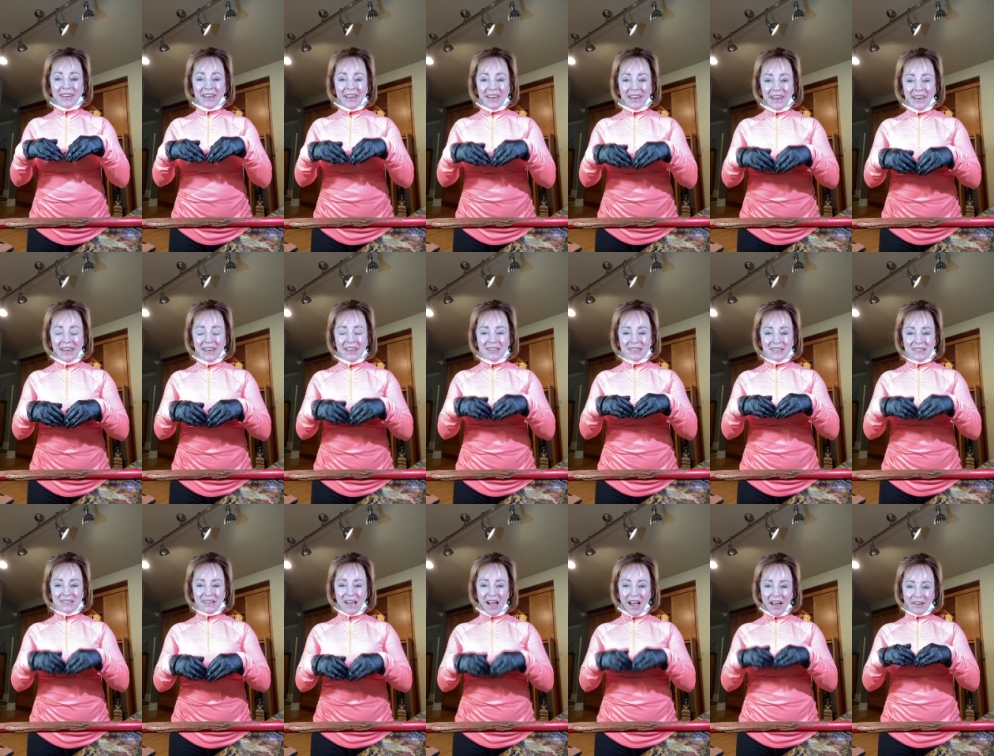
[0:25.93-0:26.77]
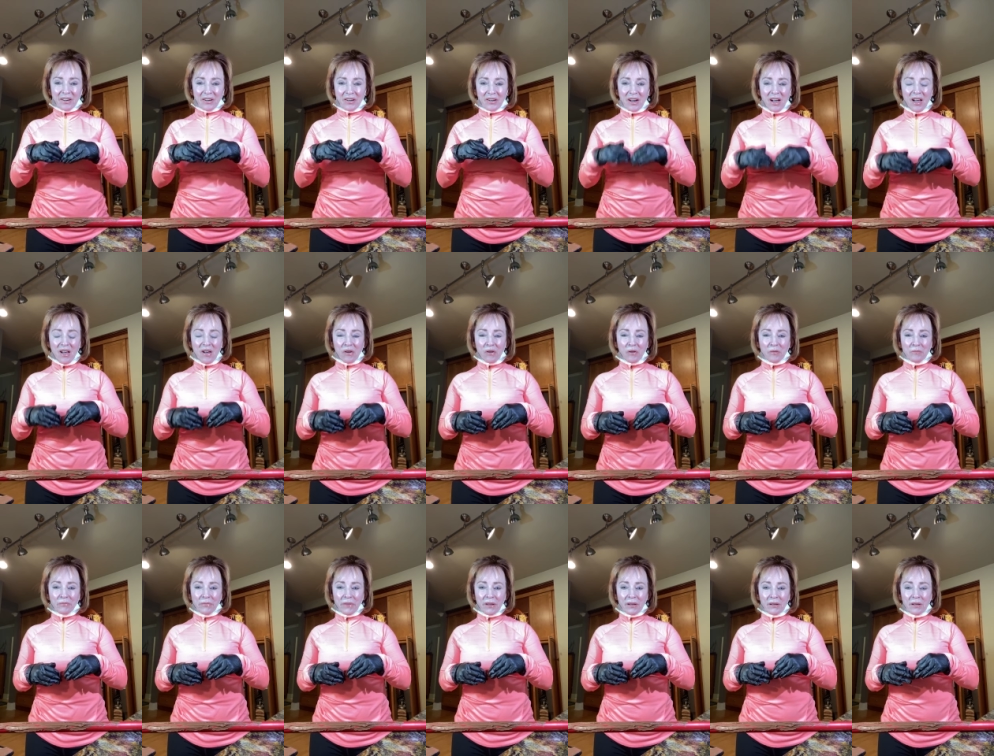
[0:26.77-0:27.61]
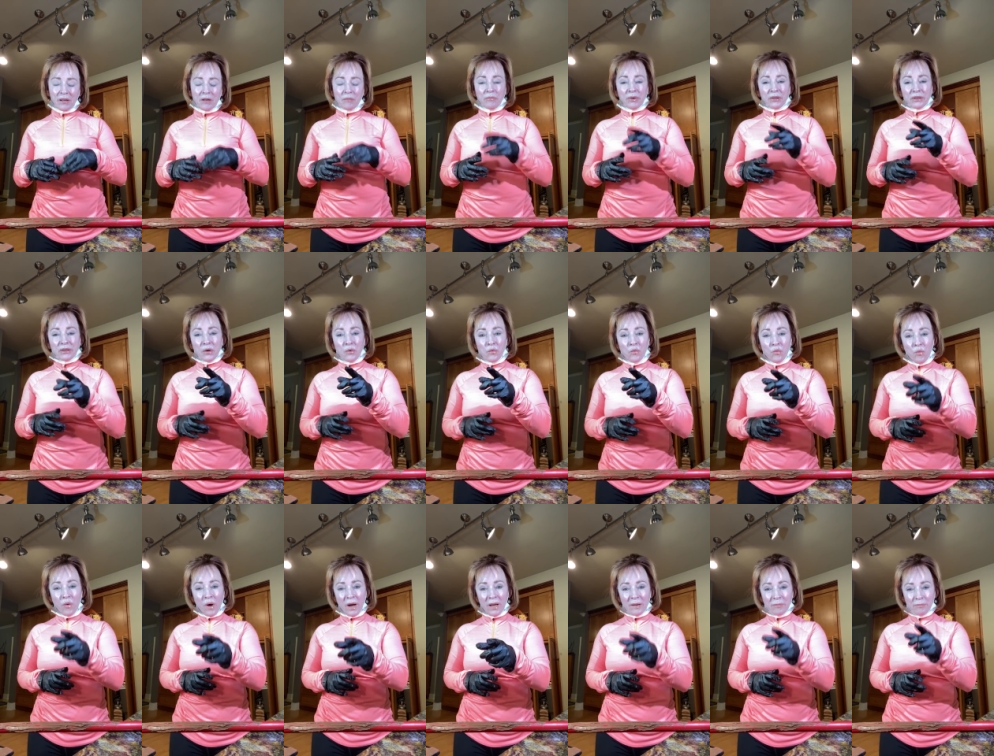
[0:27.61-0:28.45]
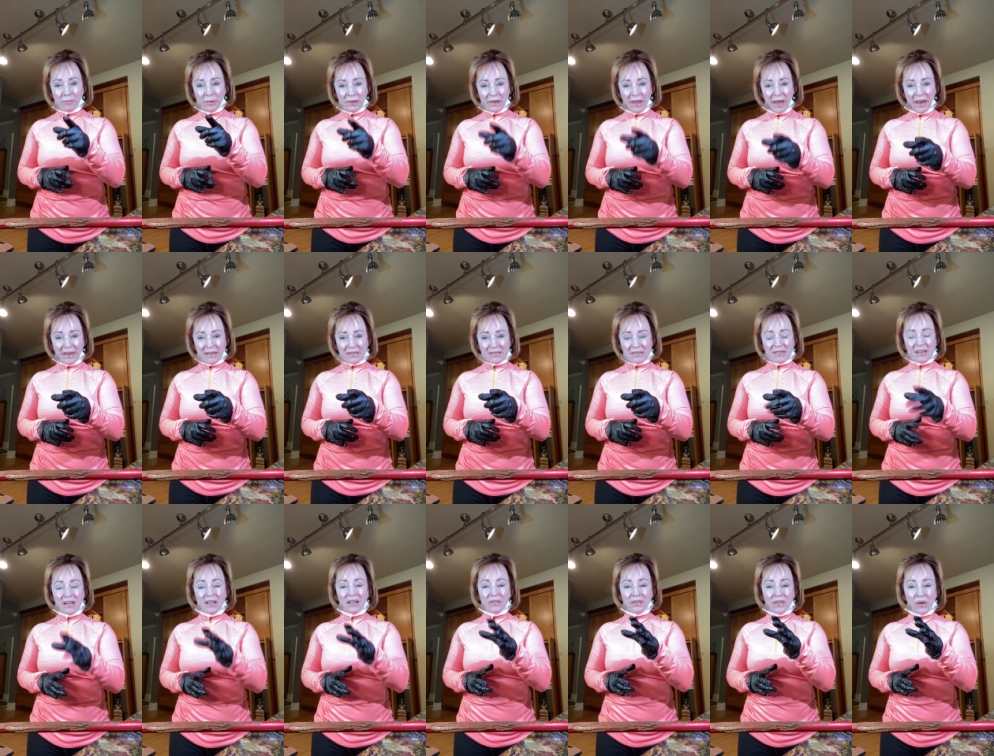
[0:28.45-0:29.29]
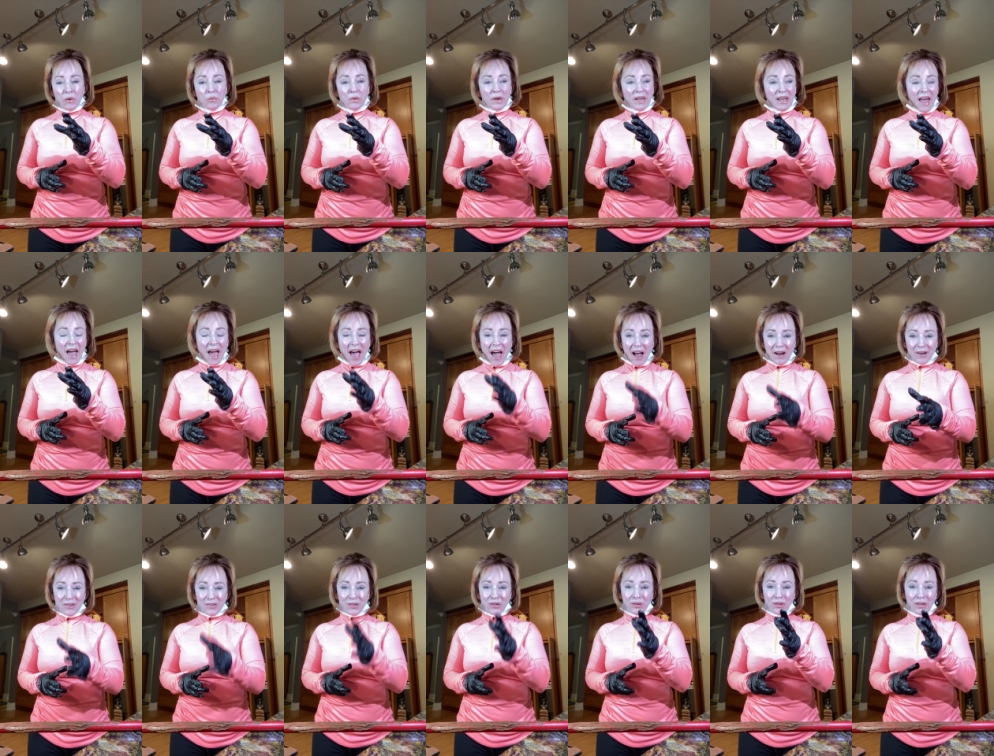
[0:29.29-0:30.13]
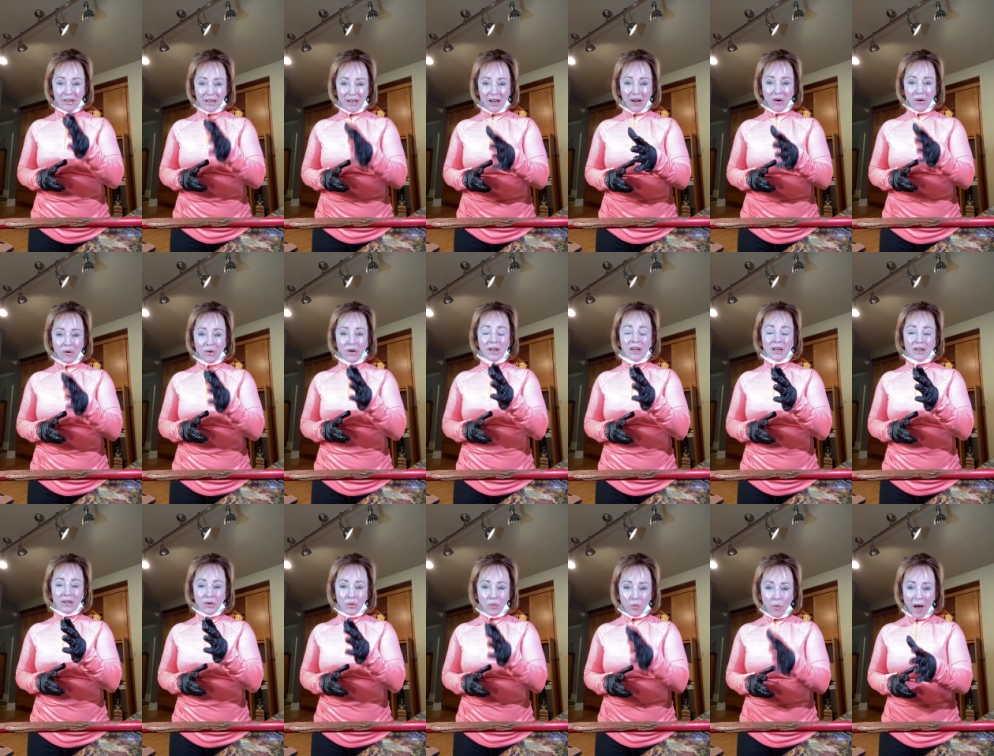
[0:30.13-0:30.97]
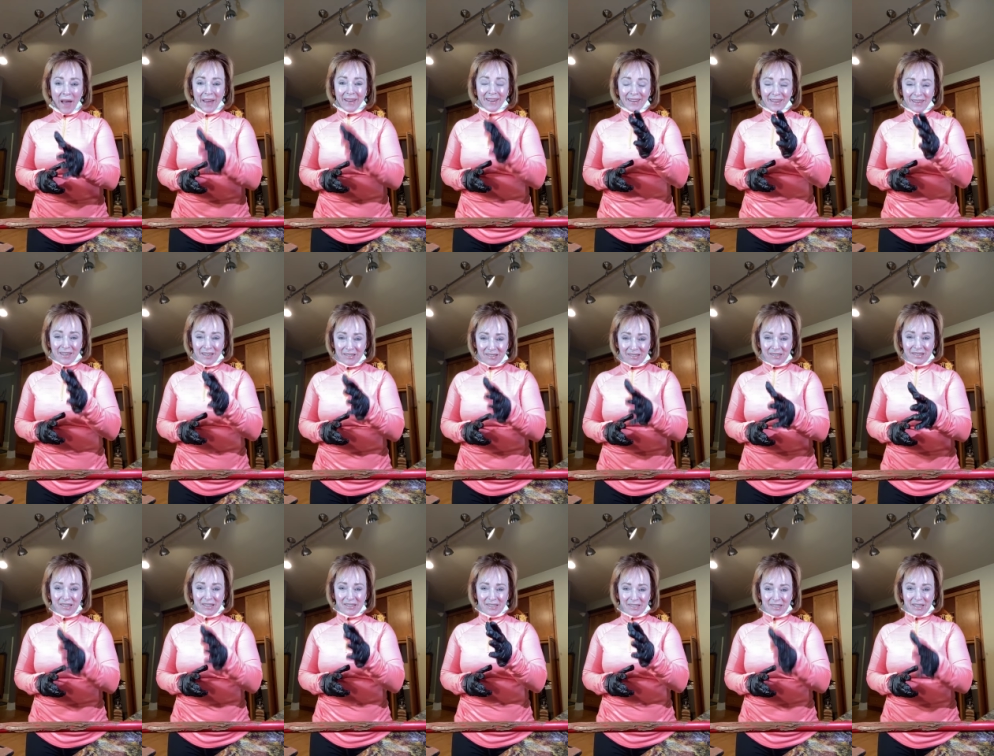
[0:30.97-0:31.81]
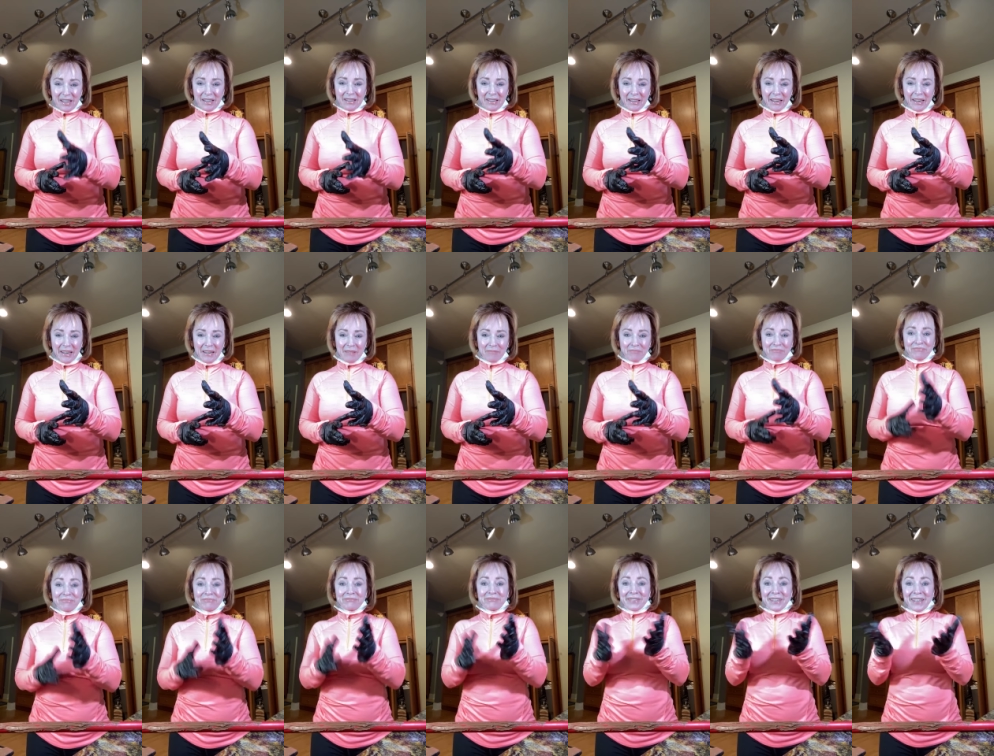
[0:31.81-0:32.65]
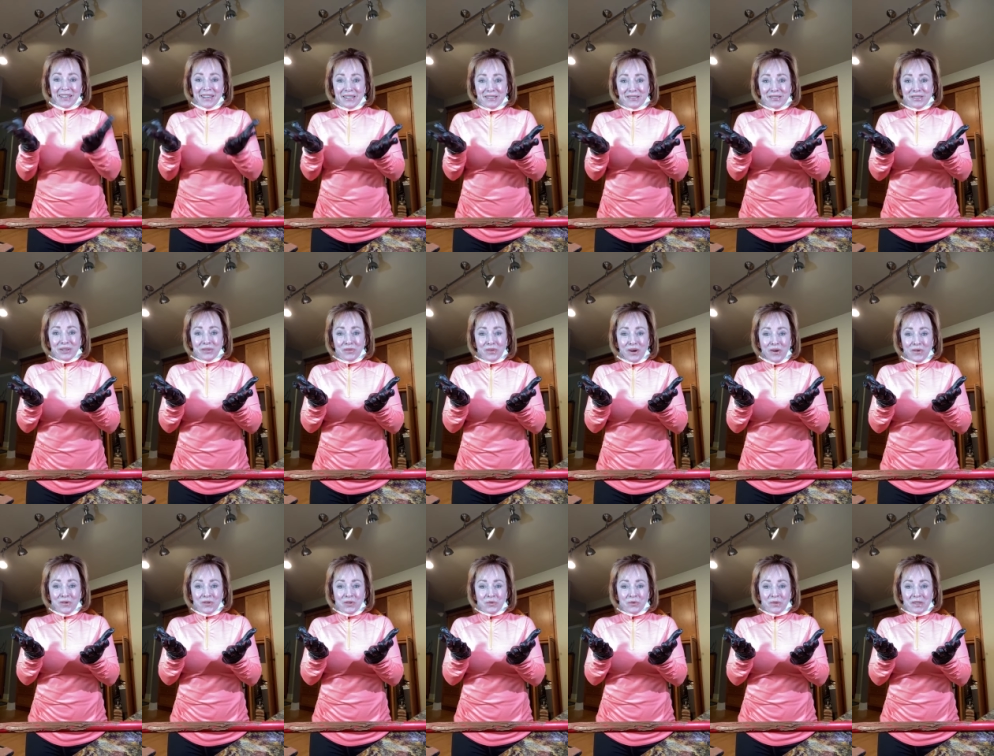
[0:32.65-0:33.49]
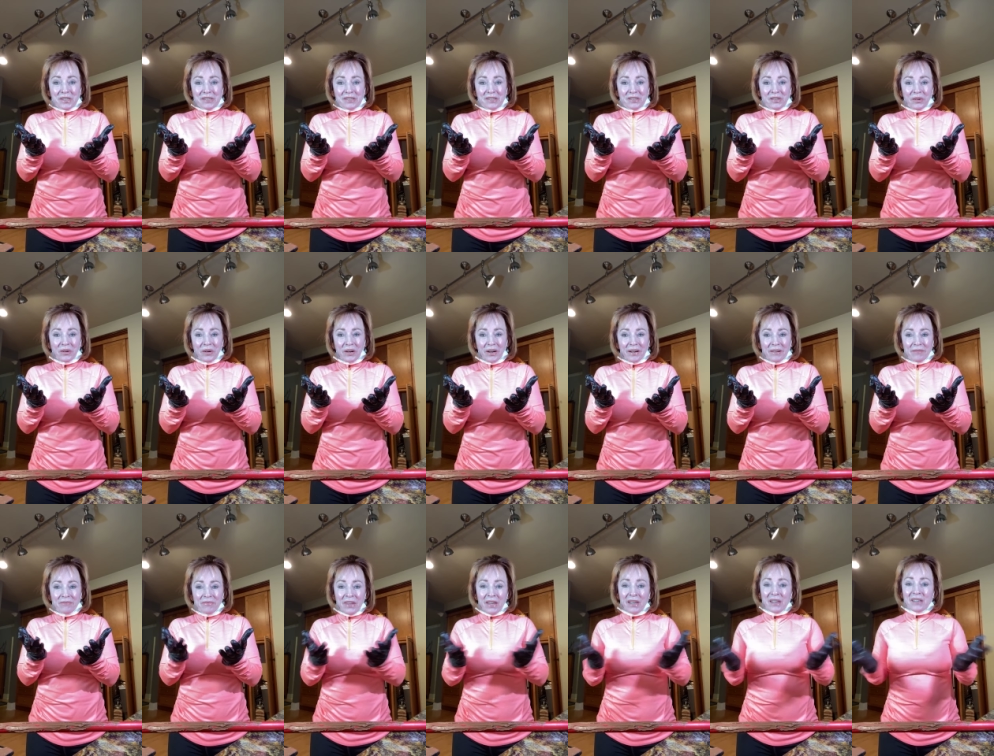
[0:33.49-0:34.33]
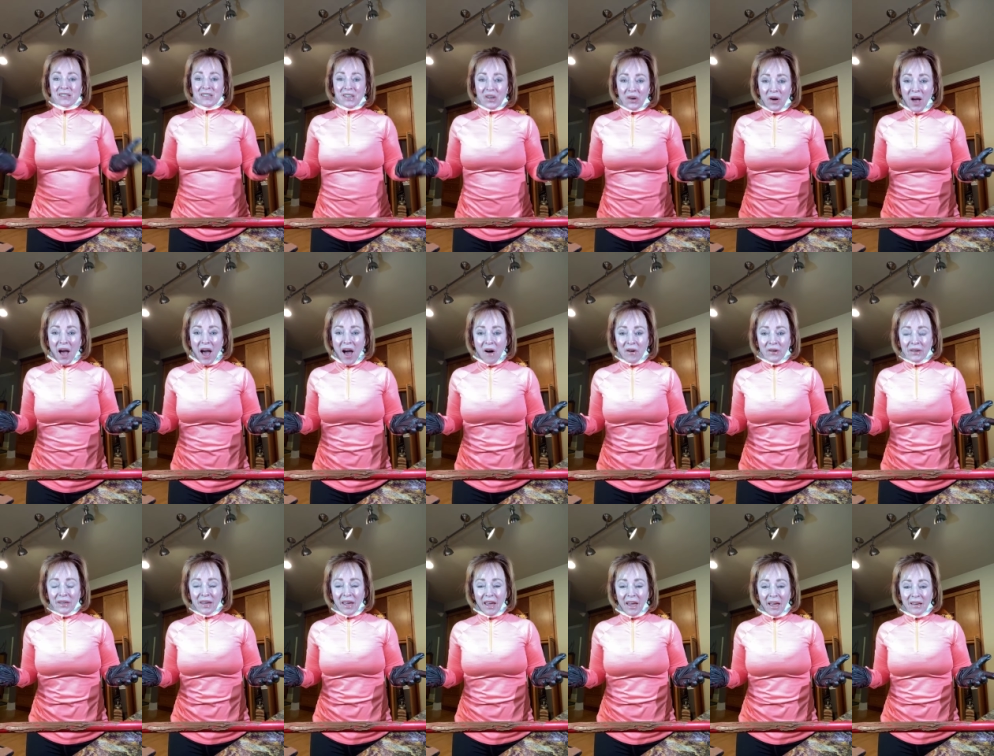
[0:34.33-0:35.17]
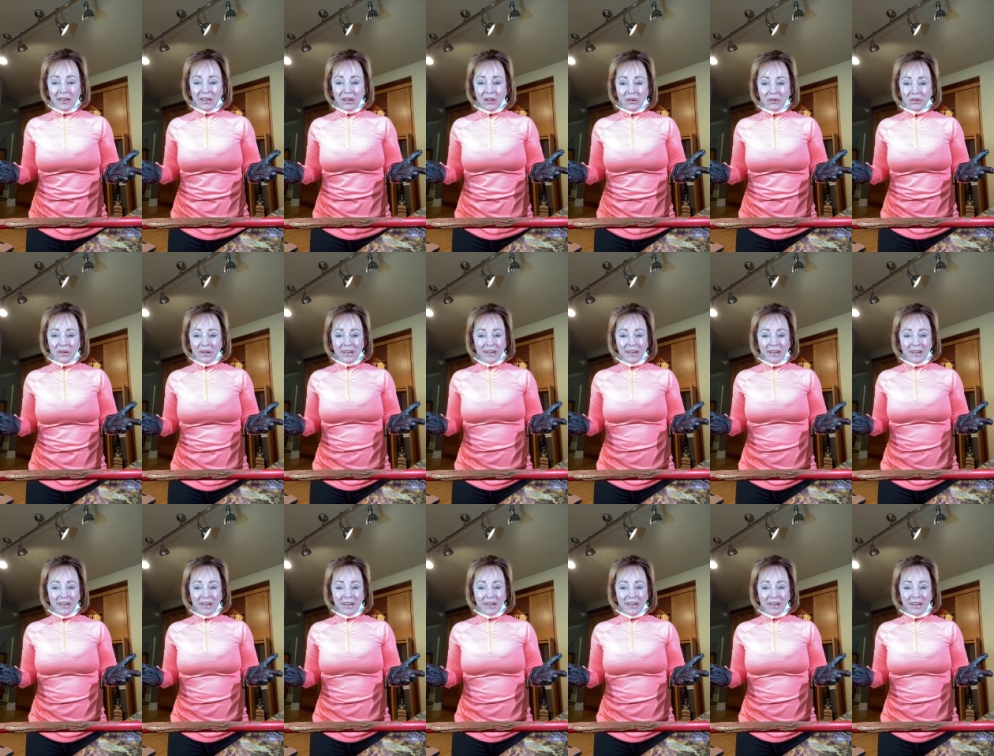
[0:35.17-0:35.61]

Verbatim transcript: inside our home, but the one place that we actually go quite consistently is the grocery store. So, how can you?